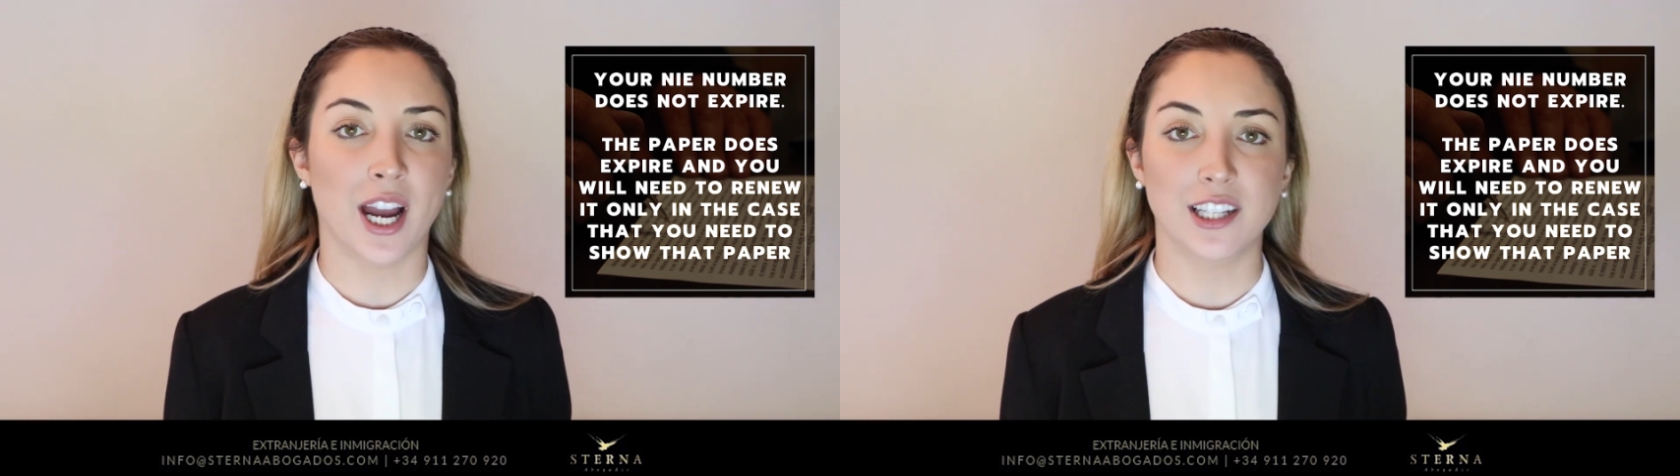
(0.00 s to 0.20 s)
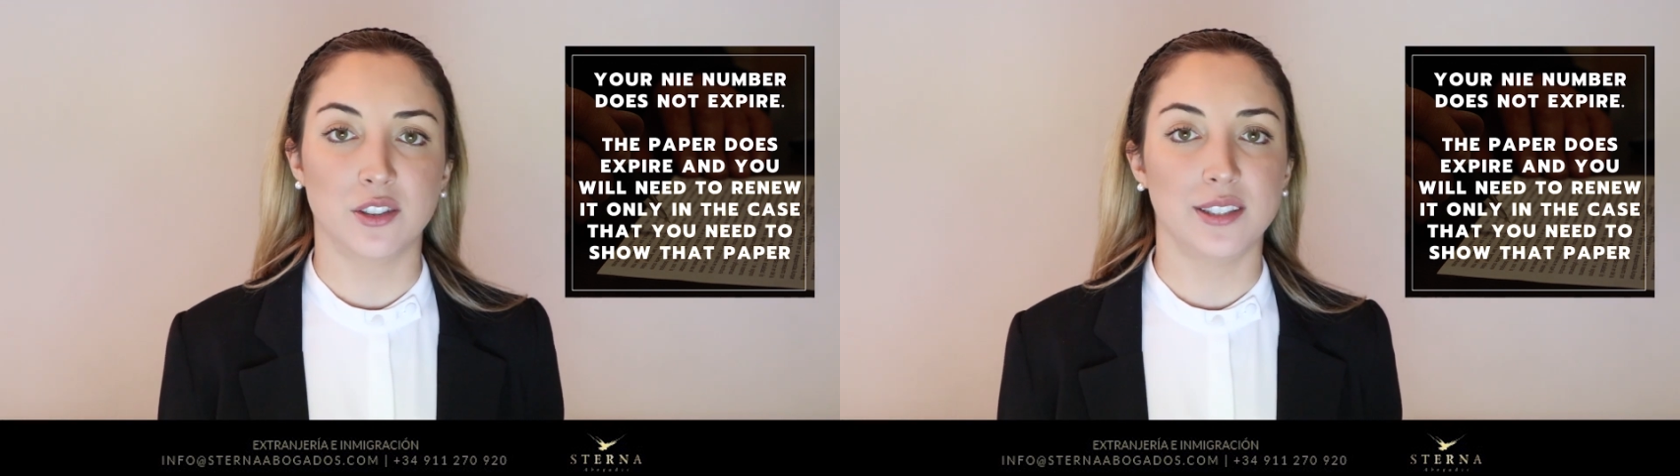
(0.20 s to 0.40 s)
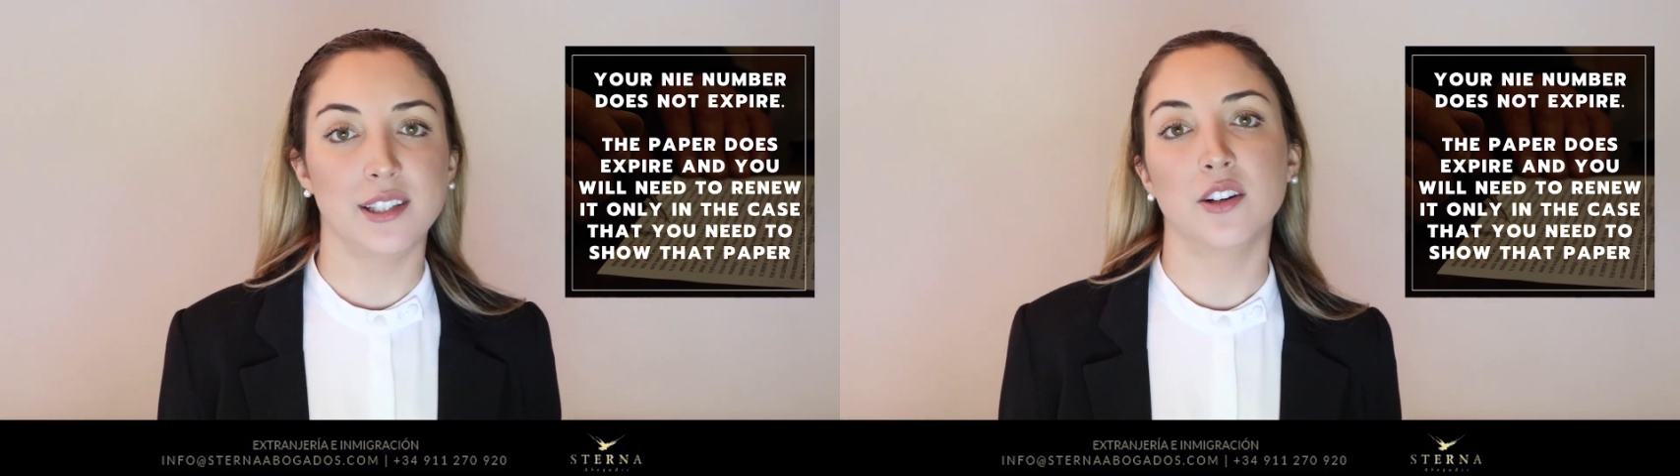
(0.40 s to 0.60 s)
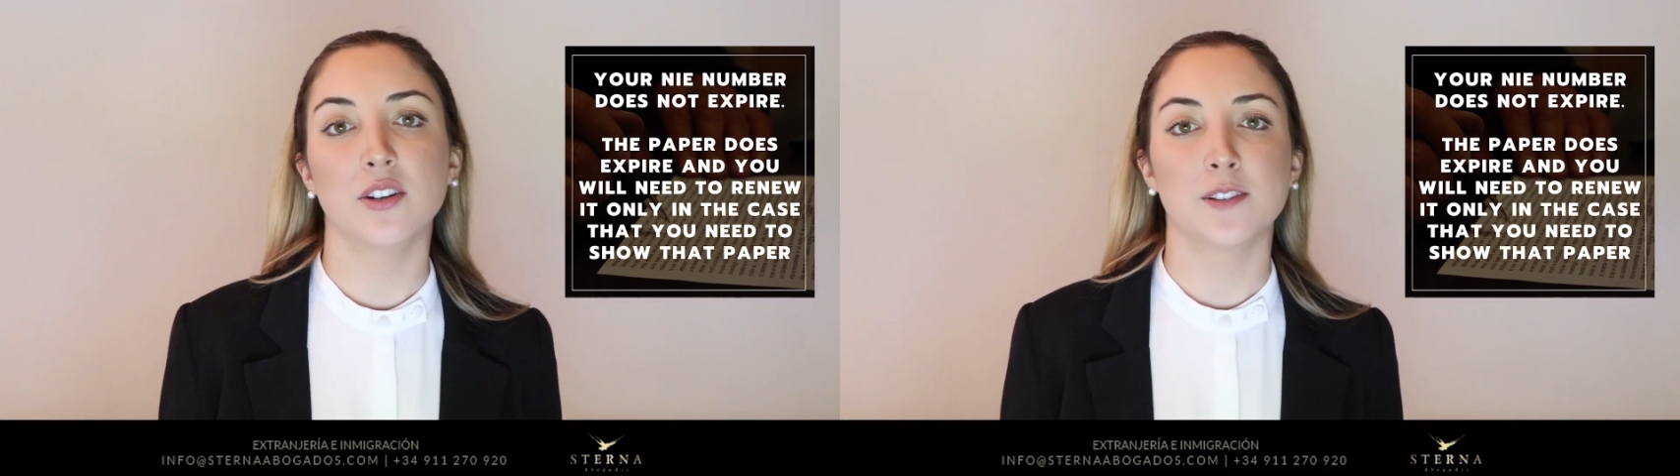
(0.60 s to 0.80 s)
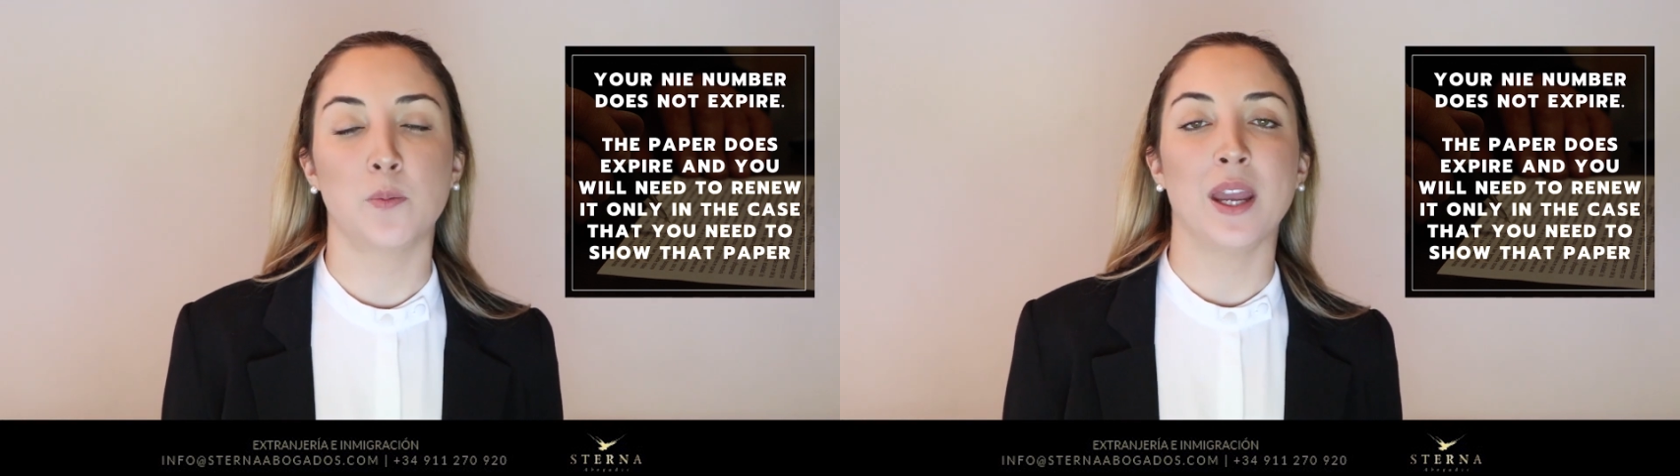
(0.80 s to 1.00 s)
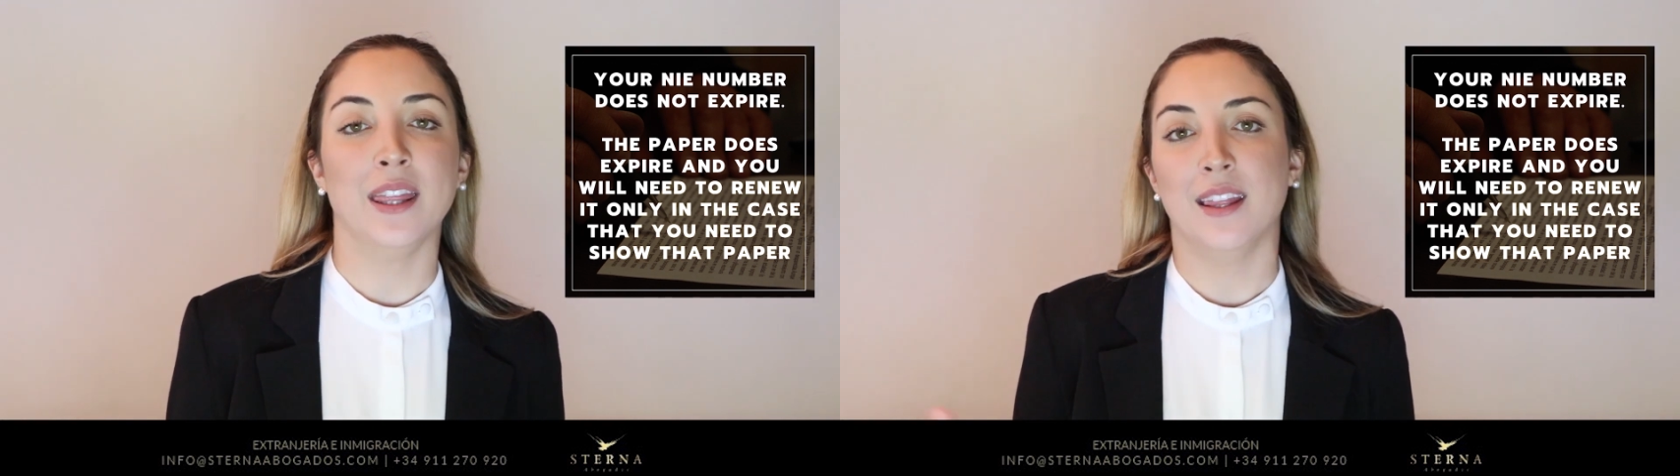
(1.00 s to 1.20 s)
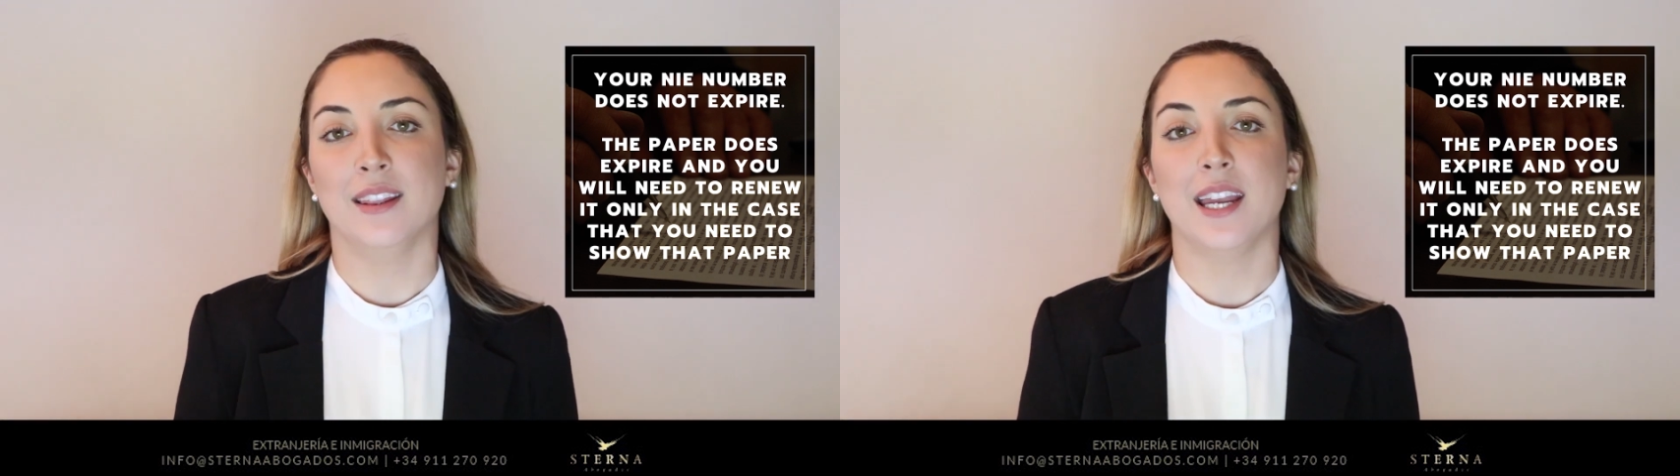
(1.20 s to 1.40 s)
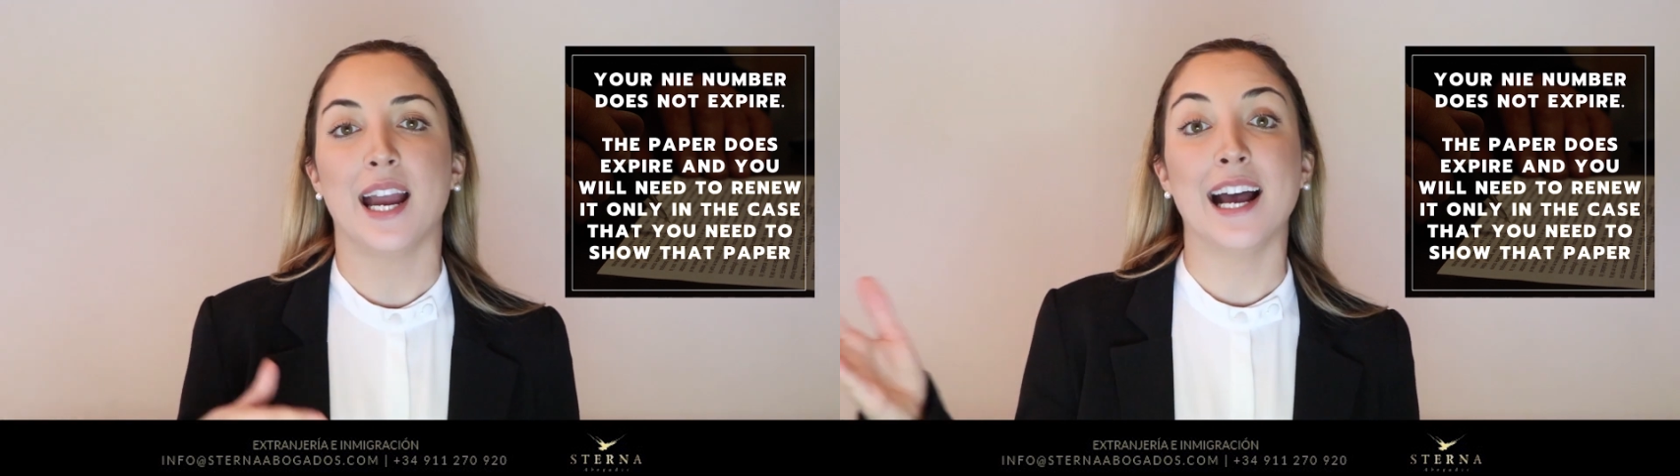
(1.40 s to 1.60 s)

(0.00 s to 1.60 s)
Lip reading: address here in Spain and they